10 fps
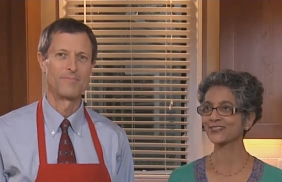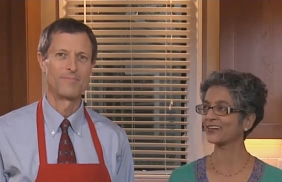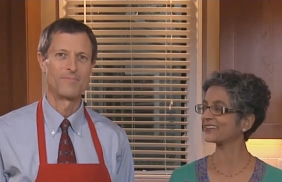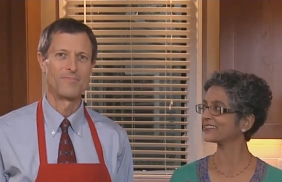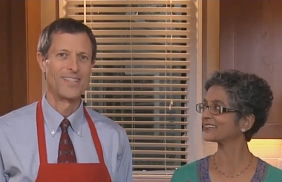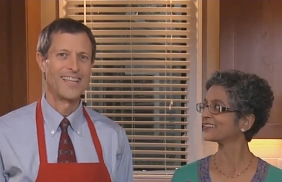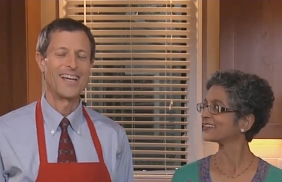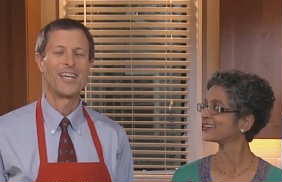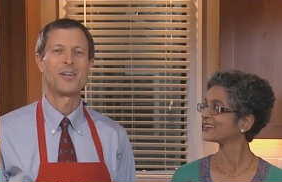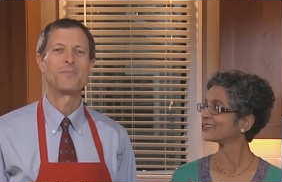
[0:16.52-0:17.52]
Speaker 1: Shah.
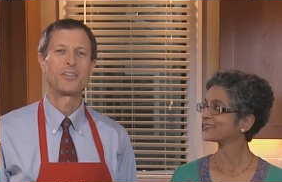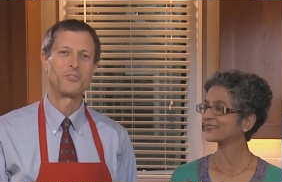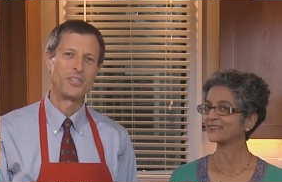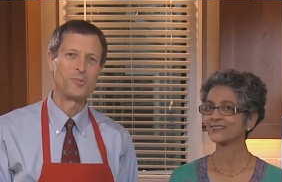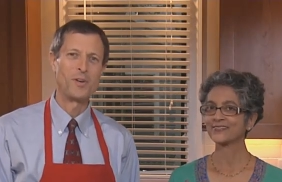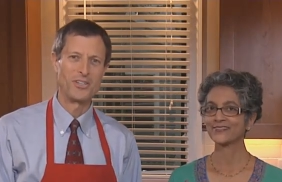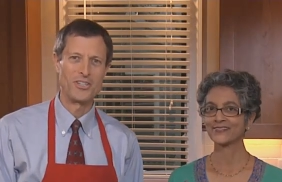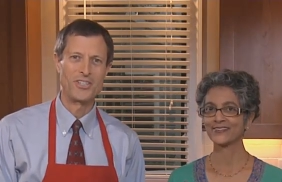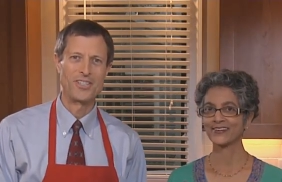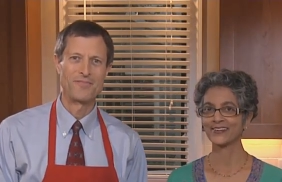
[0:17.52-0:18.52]
Speaker 2: Hi, I'm Doctor Neal
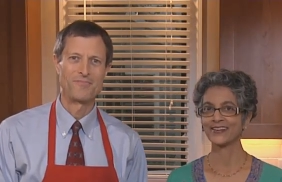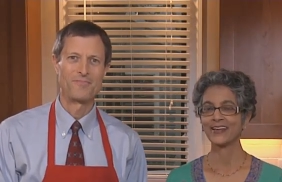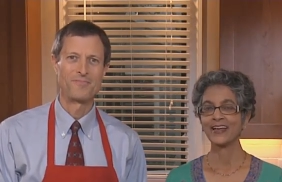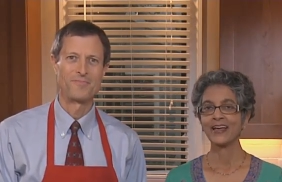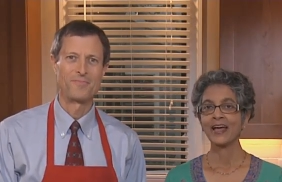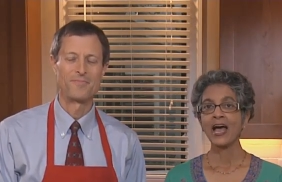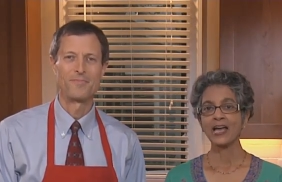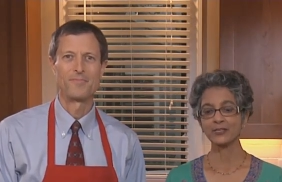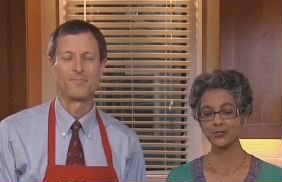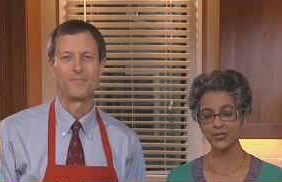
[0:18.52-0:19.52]
Barnard.
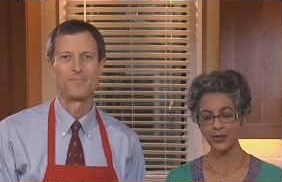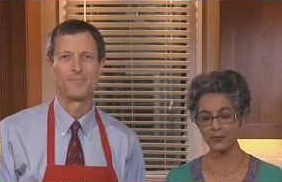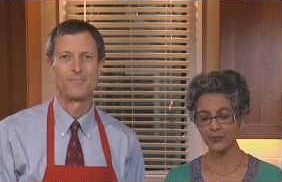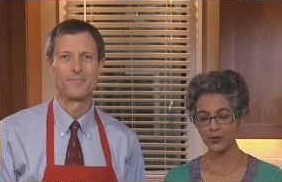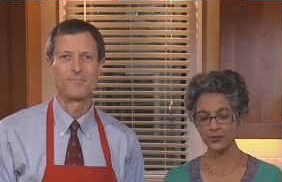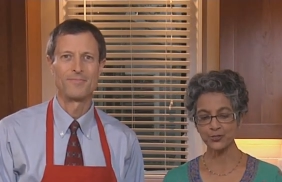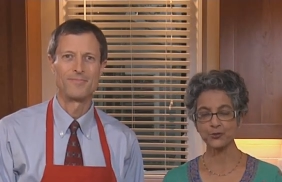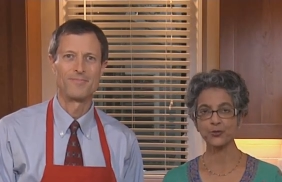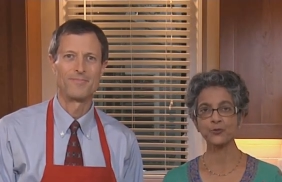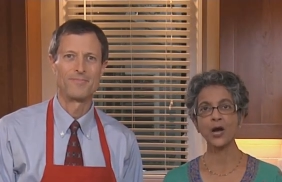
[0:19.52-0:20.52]
Speaker 1: And today we want to
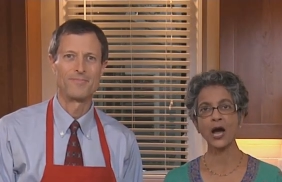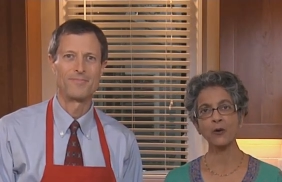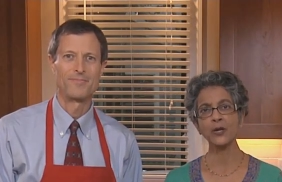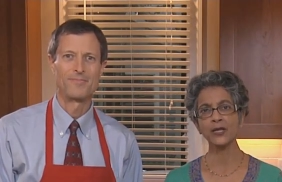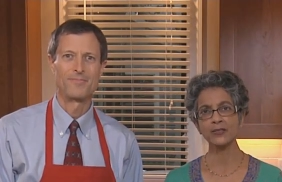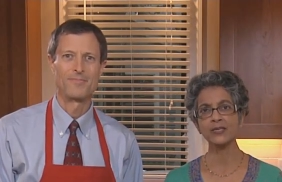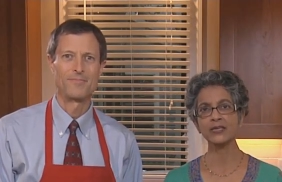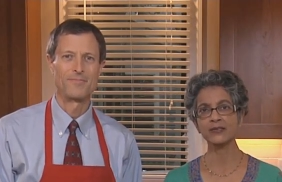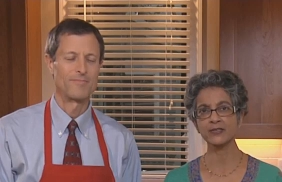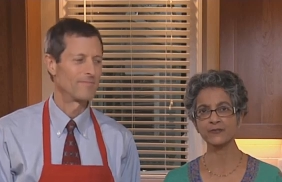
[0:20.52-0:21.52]
show you how
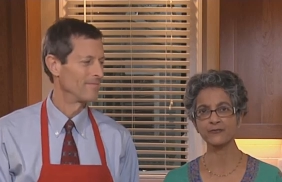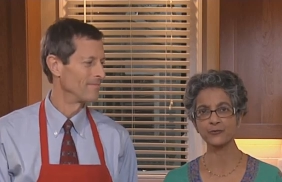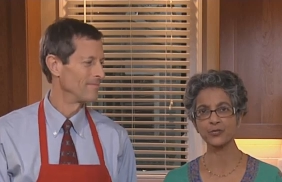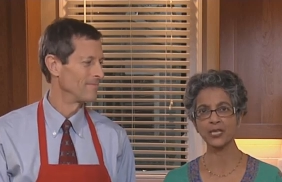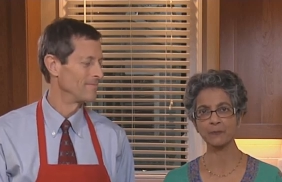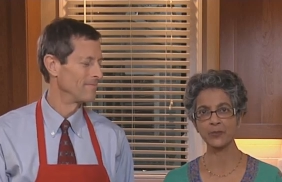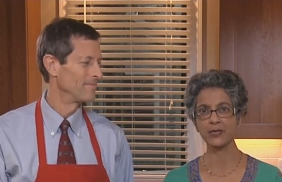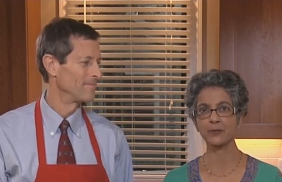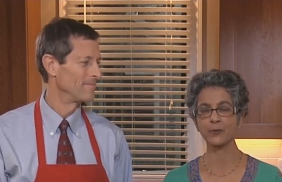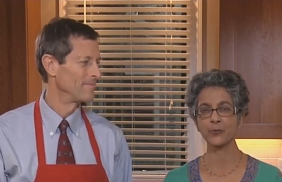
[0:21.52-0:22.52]
healthy Indian food can
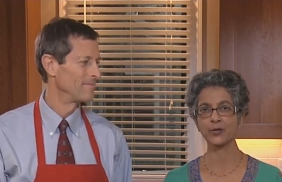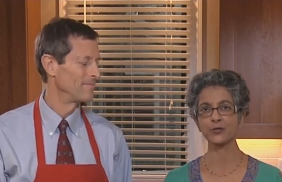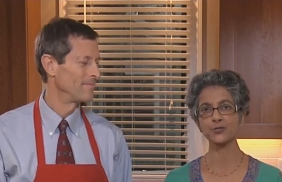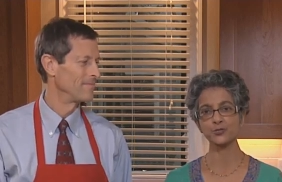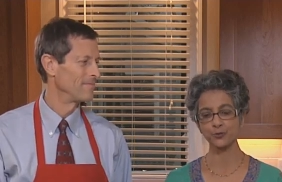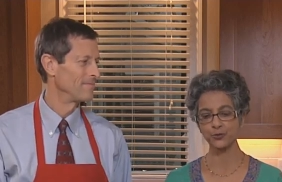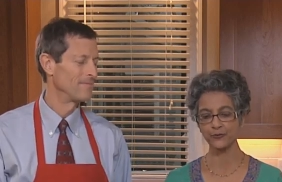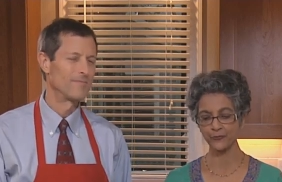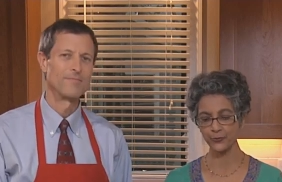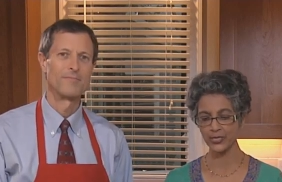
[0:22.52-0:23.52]
be. We're going to show you
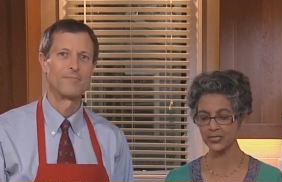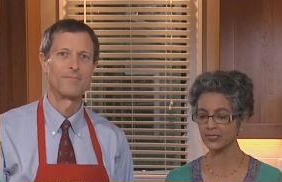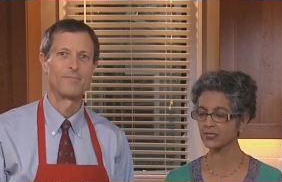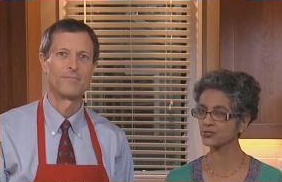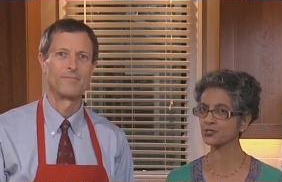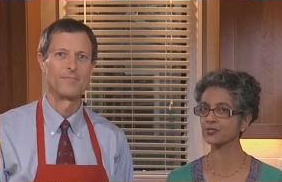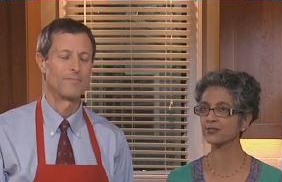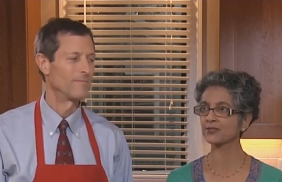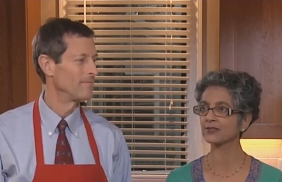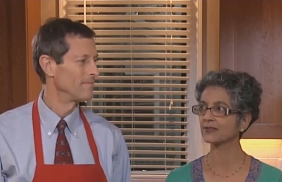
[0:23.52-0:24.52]
a few Indian
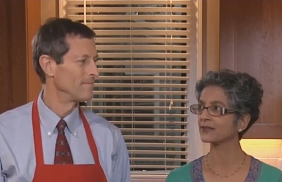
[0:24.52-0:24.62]
dishes.